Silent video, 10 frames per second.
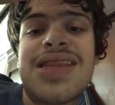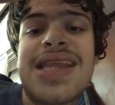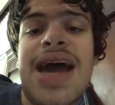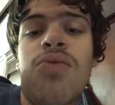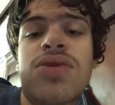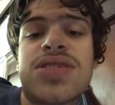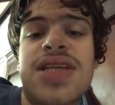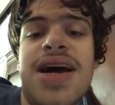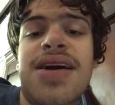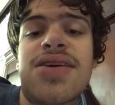That was
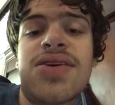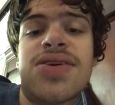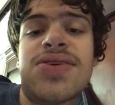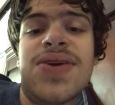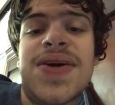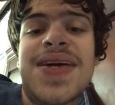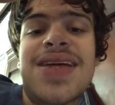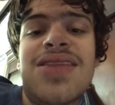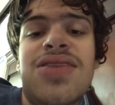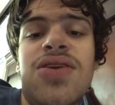not good.
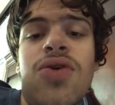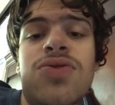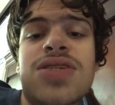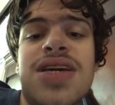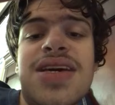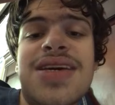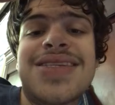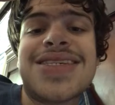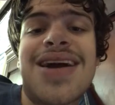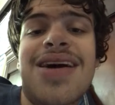Those
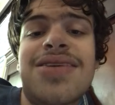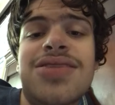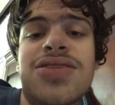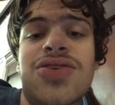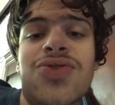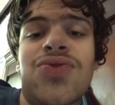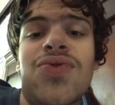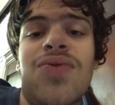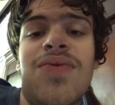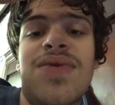kids got into
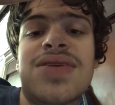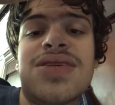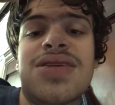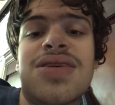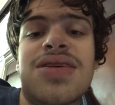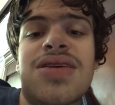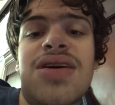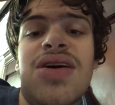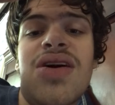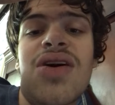
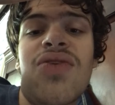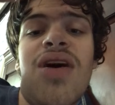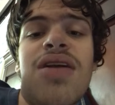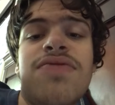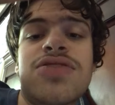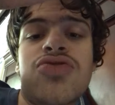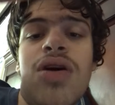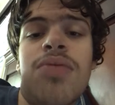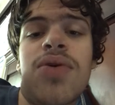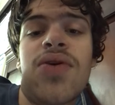a lot of
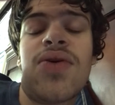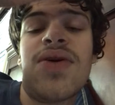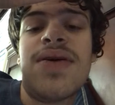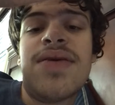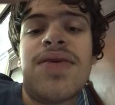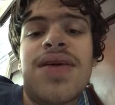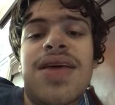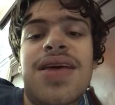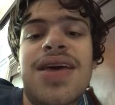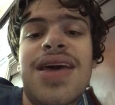trouble,
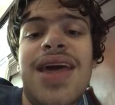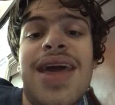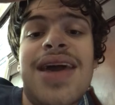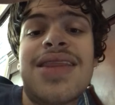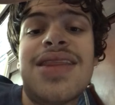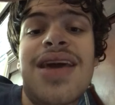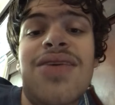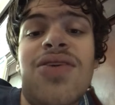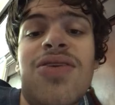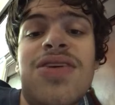and they
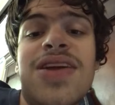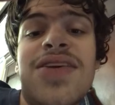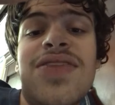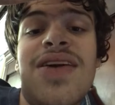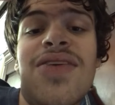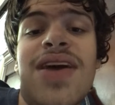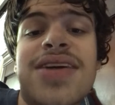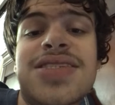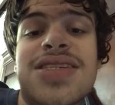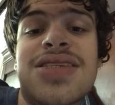learned their
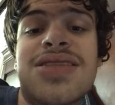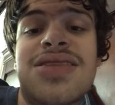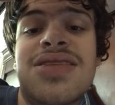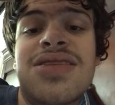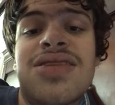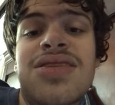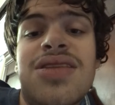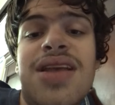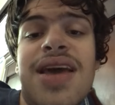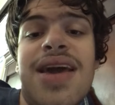lesson
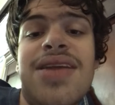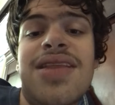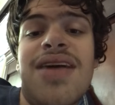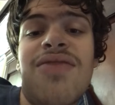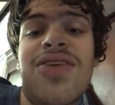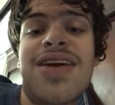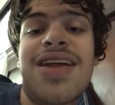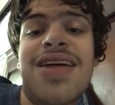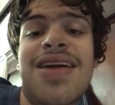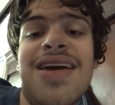and never did
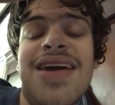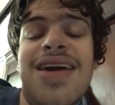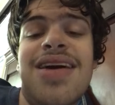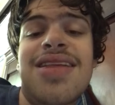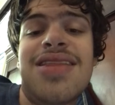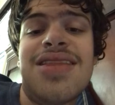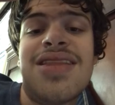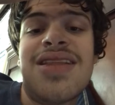it again.